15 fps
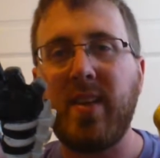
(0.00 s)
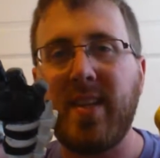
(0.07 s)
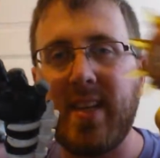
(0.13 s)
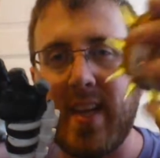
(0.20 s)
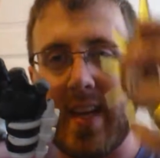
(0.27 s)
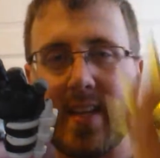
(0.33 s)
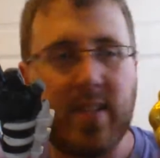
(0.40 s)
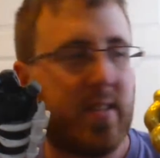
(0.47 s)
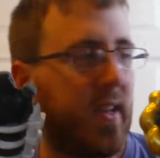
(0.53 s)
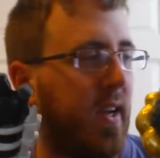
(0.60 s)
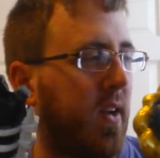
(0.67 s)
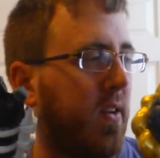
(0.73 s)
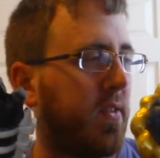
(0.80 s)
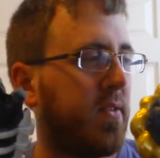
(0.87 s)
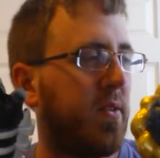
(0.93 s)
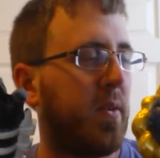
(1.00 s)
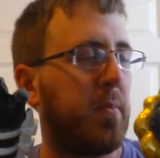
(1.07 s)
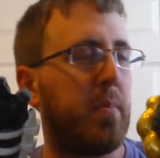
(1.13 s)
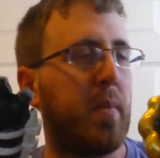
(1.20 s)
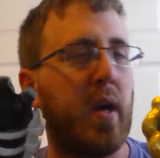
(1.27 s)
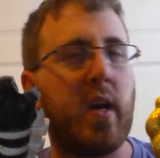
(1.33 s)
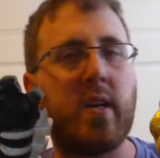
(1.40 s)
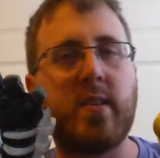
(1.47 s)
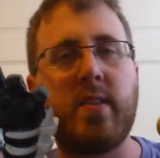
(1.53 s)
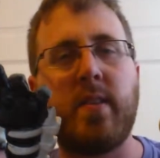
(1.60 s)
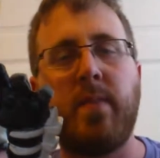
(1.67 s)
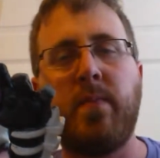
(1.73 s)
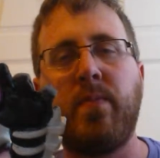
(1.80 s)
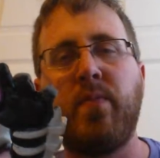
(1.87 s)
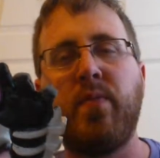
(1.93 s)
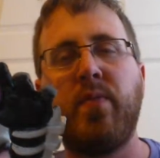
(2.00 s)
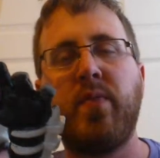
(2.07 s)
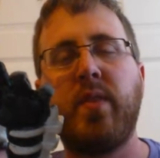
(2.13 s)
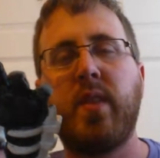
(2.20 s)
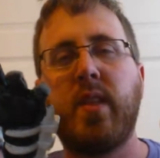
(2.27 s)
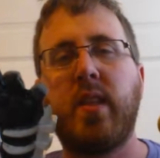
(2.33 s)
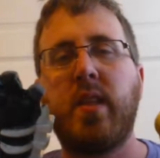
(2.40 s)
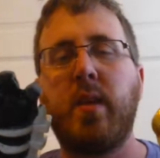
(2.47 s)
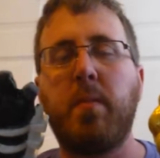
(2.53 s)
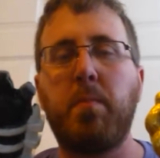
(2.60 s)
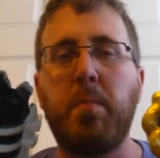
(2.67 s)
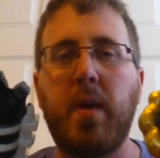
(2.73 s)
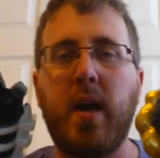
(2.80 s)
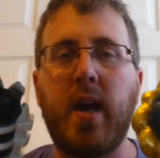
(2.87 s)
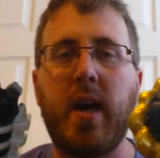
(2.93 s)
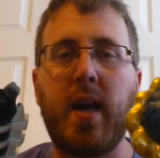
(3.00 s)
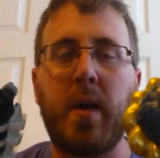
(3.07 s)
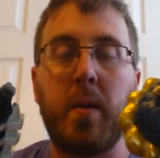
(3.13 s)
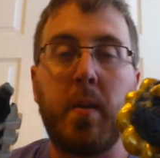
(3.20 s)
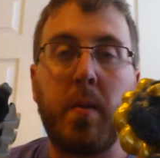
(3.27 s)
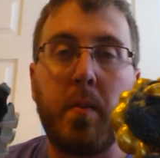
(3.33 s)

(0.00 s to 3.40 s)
Yes, I also unboxed my